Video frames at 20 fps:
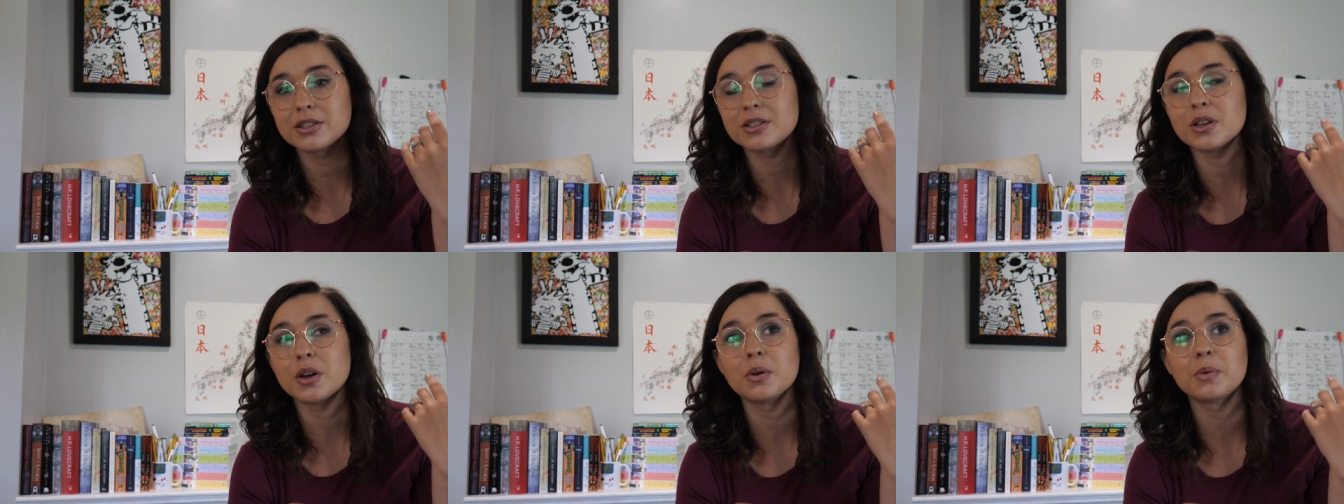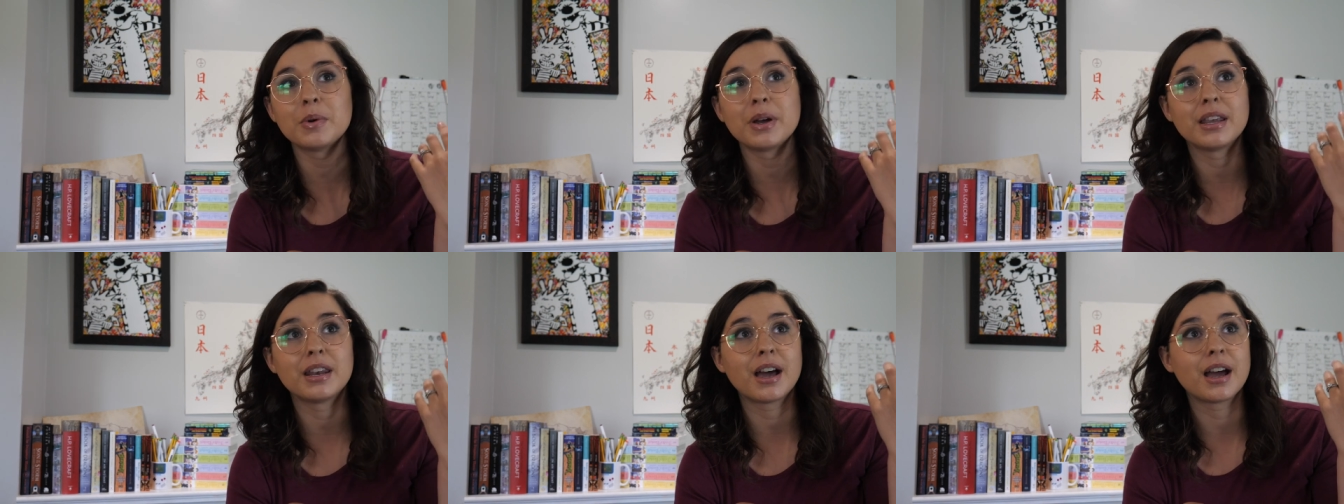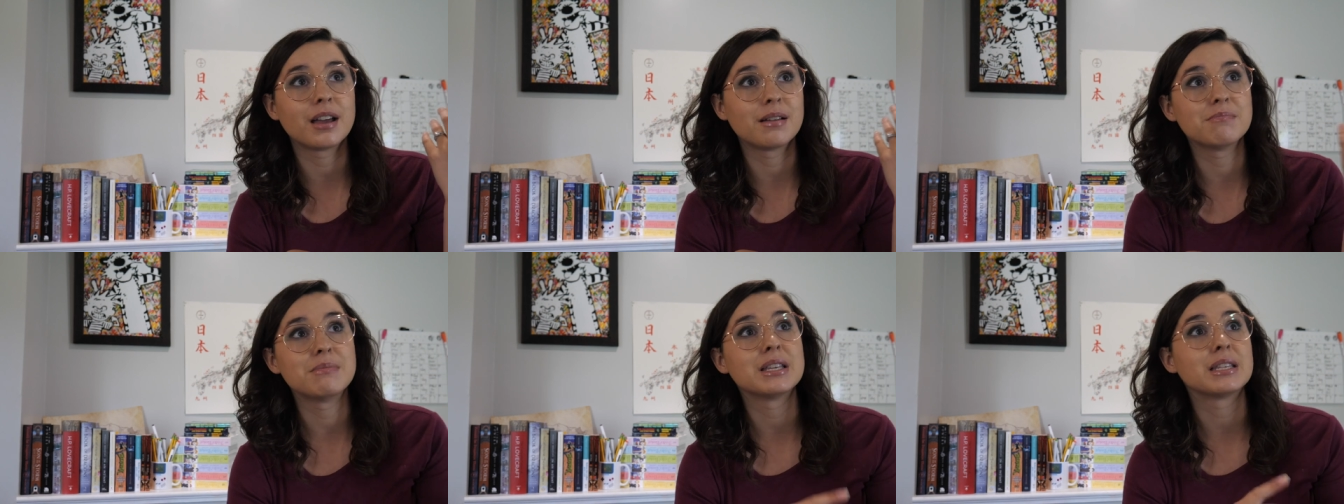so when
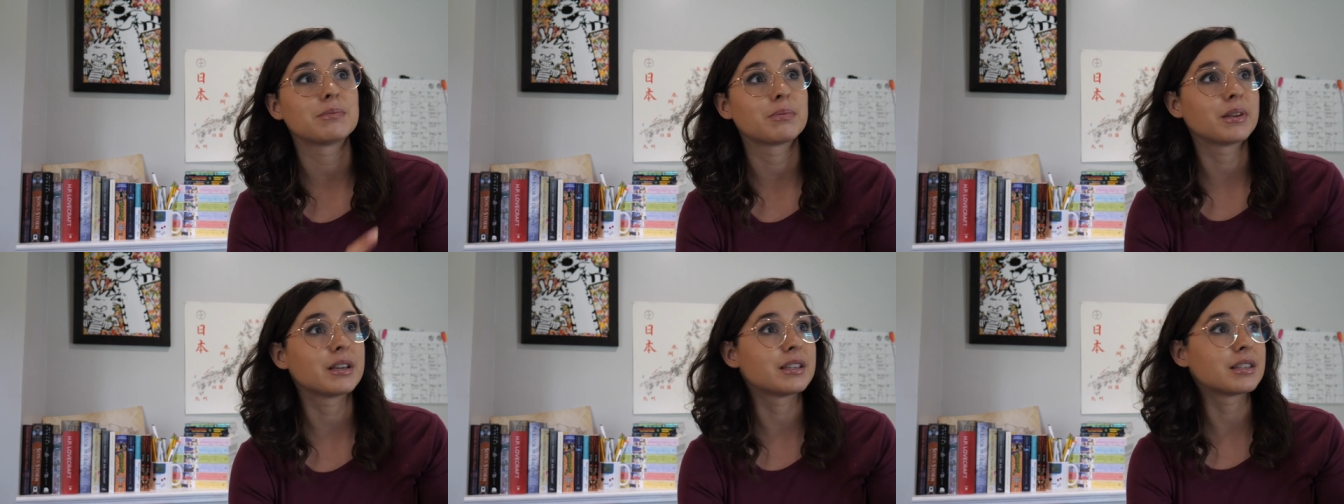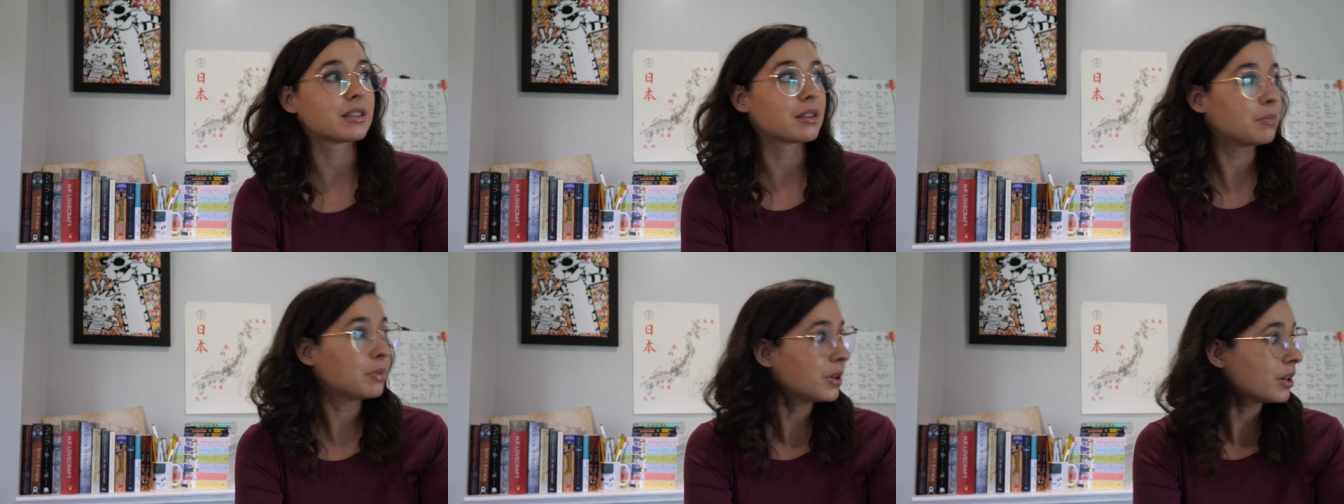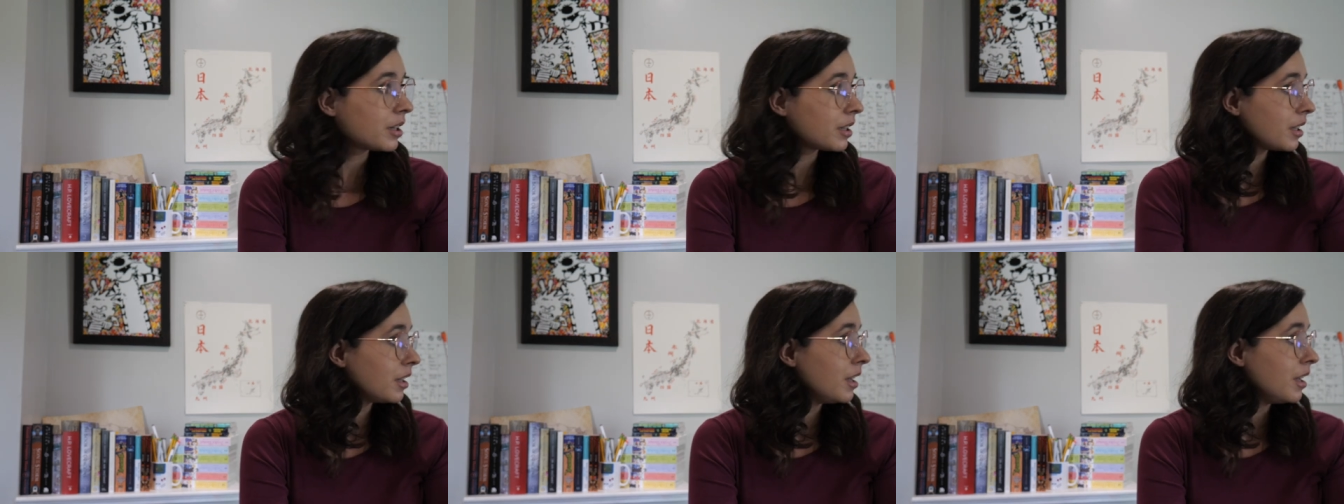I misplaced the
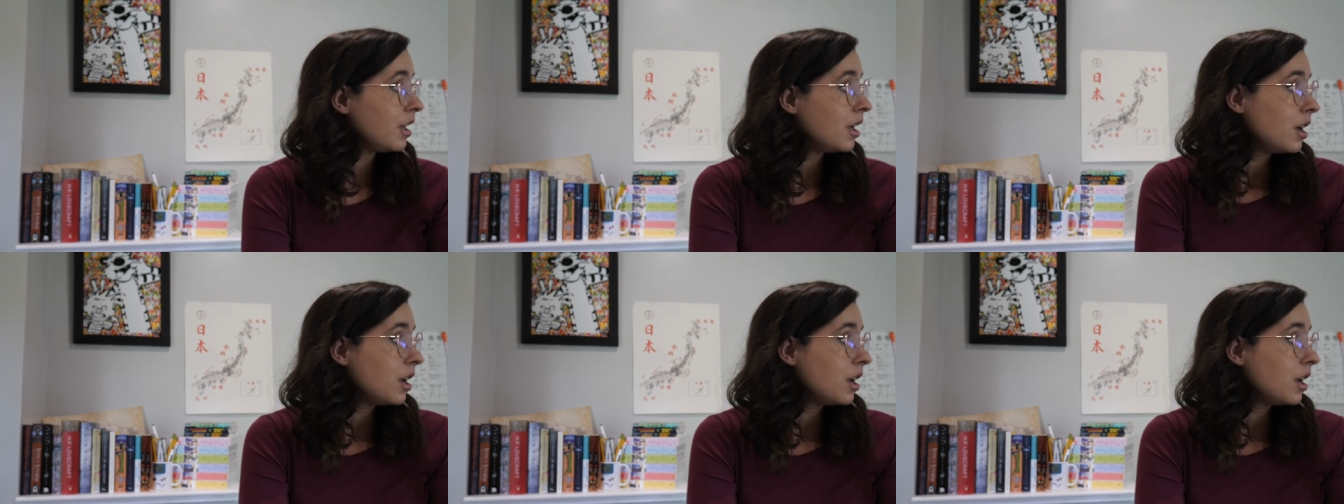book,